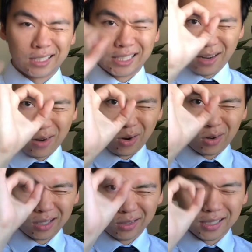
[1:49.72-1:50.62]
zero,
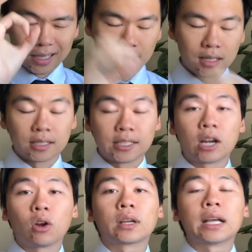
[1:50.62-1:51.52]
goose egg,
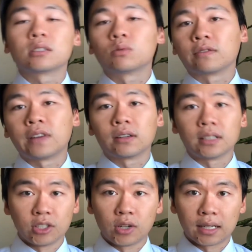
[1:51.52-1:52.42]
zero cases were found in
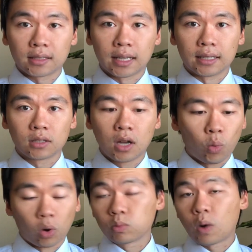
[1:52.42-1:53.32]
the United States.
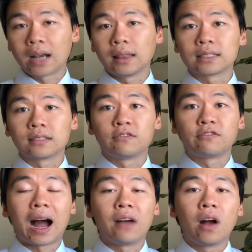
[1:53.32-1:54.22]
Worldwide, less than
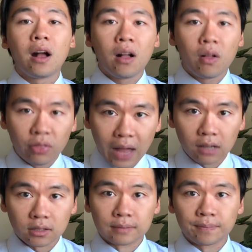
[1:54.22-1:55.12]

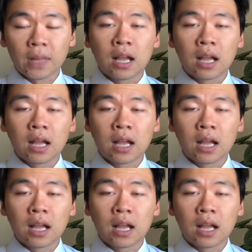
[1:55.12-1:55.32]
5,000.